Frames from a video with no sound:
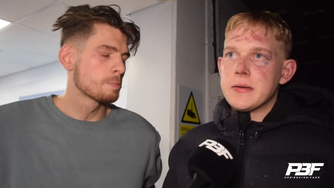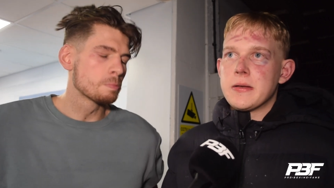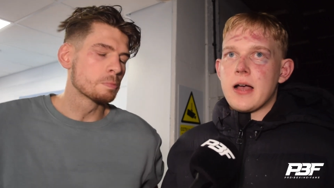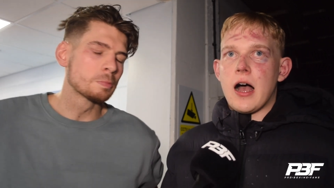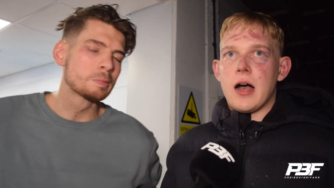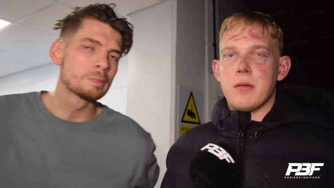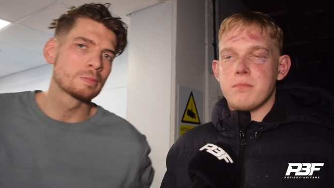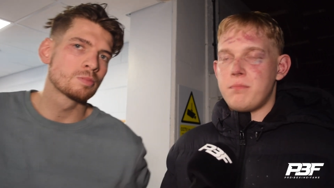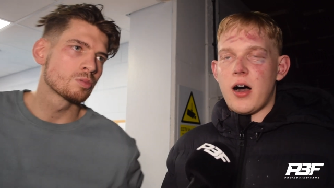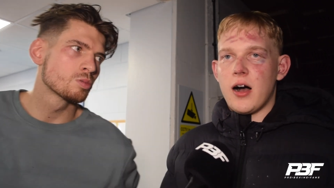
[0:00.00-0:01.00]
Speaker 1: Um,
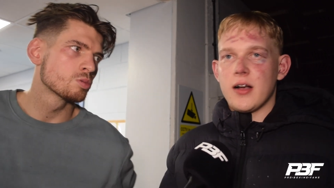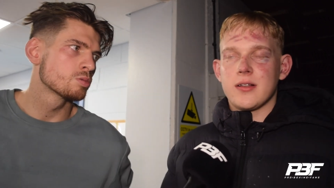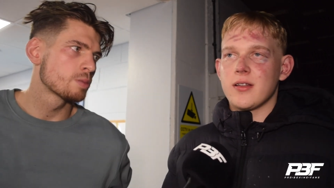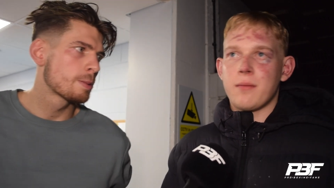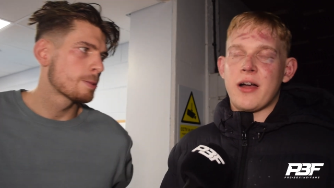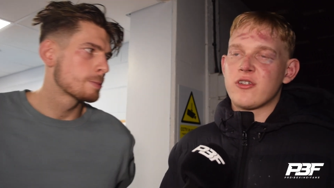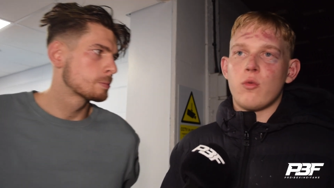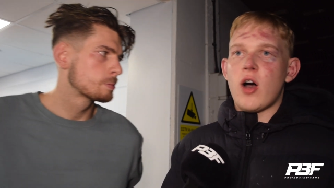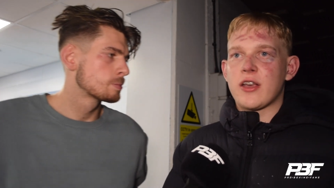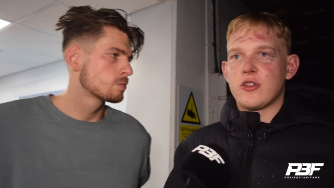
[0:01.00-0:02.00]
but imagine
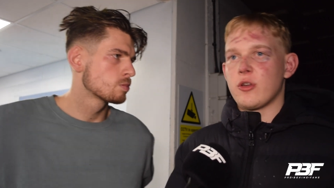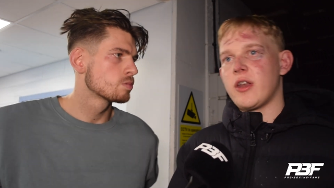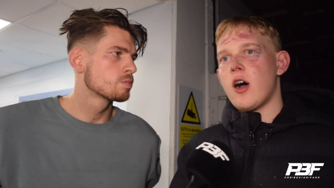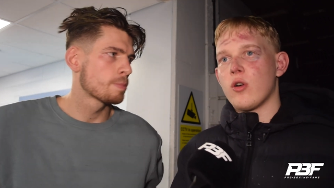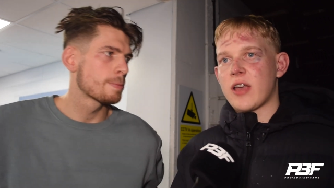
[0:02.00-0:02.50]
what I can do in the whole